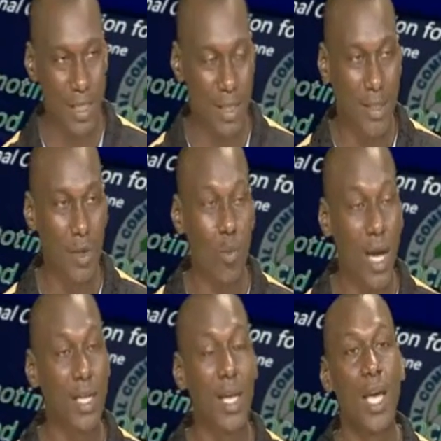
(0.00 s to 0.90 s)
Then the
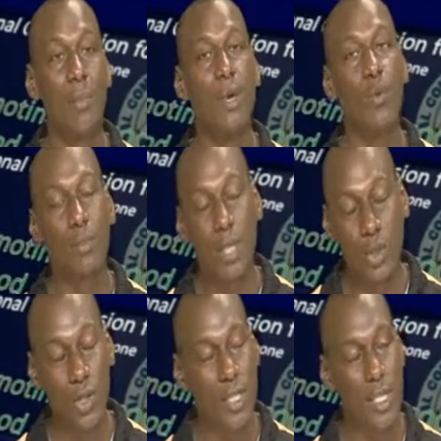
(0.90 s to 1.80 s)
one make we make
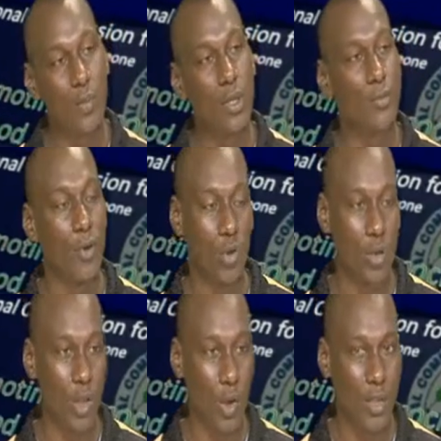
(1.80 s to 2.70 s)
sure say we follow
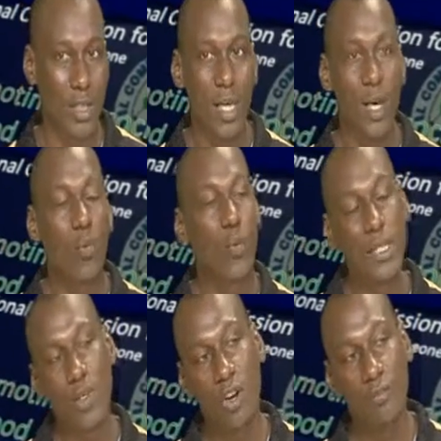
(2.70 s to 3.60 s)
the laws. What
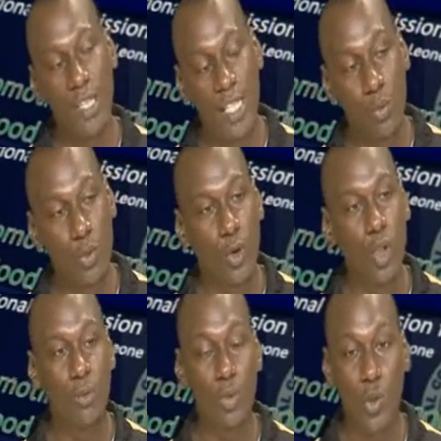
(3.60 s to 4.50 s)
in government tell we for the
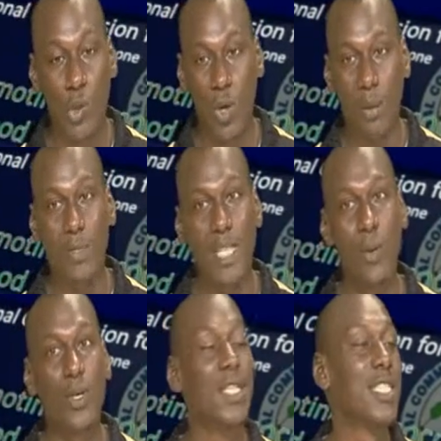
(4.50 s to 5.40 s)
make we do side we
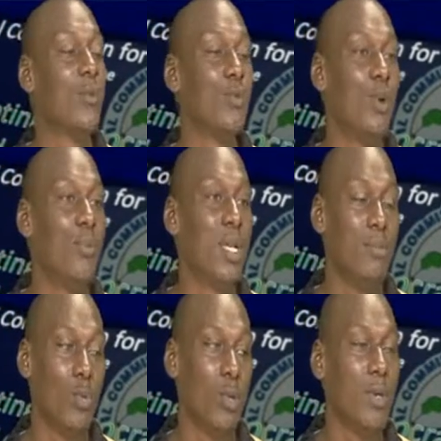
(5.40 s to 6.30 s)
then tell we for build
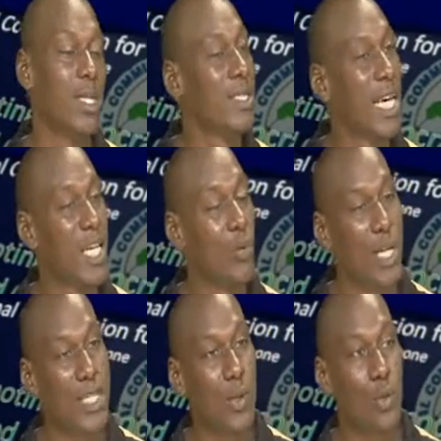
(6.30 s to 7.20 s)
make we build it. Side we
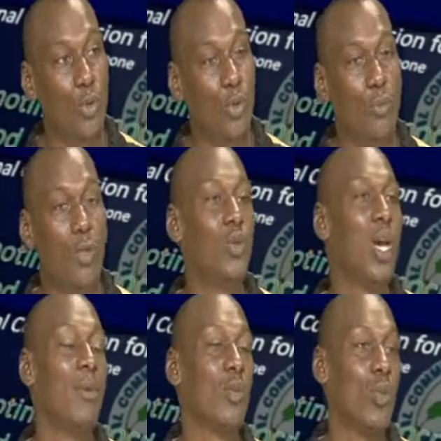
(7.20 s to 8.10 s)
then say we not for build it,
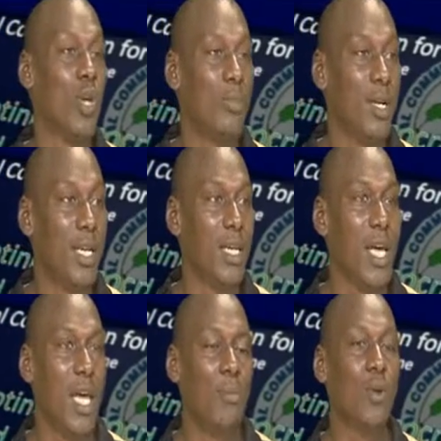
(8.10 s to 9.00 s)
make we not build it
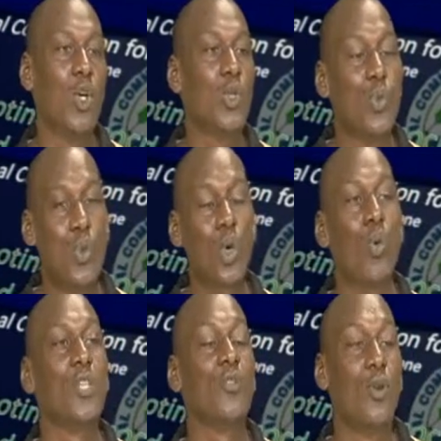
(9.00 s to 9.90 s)
because we know go
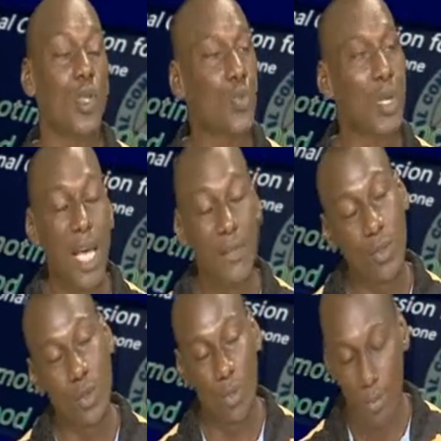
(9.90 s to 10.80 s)
once for loss we lives and
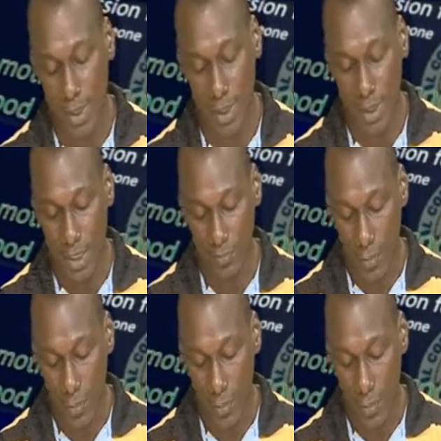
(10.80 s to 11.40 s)
we property them.